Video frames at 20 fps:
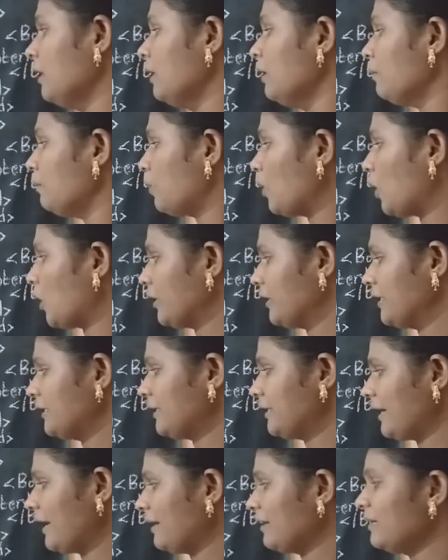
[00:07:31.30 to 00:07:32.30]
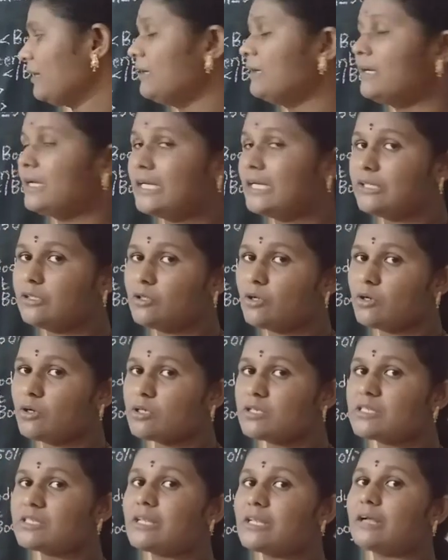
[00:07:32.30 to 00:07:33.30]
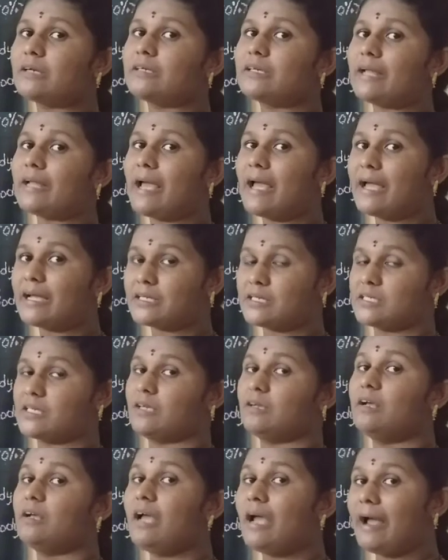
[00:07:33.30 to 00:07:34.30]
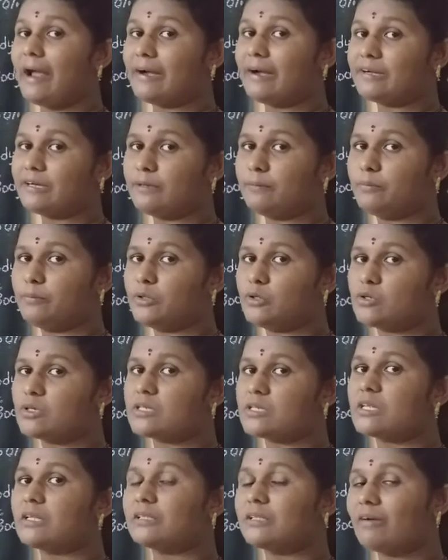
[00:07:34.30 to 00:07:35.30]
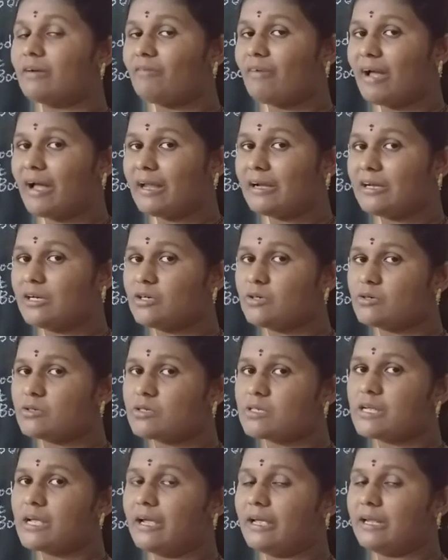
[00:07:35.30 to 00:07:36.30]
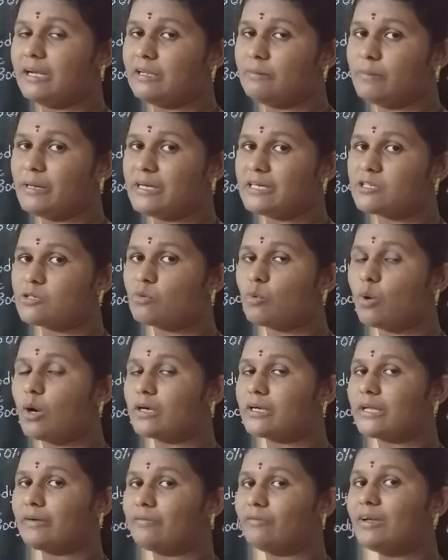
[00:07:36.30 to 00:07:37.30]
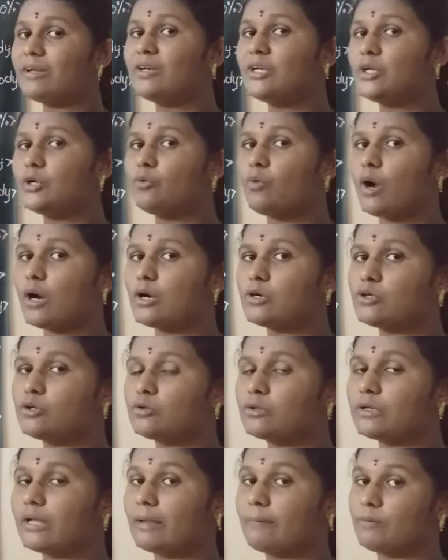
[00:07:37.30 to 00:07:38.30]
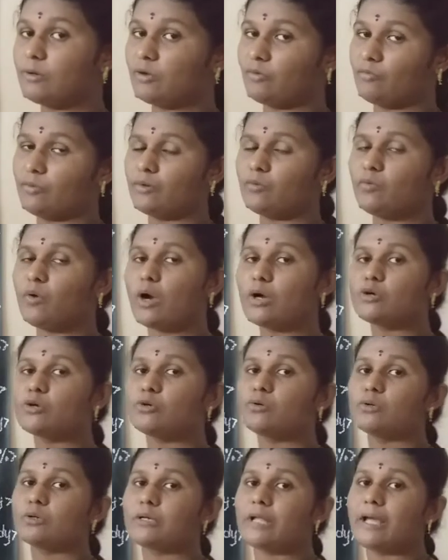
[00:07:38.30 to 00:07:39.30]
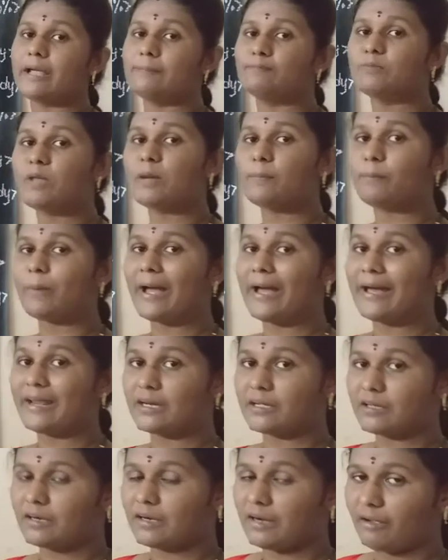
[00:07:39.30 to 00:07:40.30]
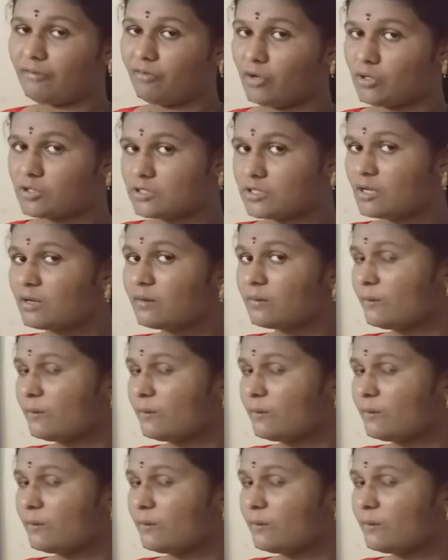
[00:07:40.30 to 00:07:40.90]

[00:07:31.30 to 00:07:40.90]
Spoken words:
body tag, in those the tags, attributes, the values, elements, whatever you want to type. If you want to type the paragraph also,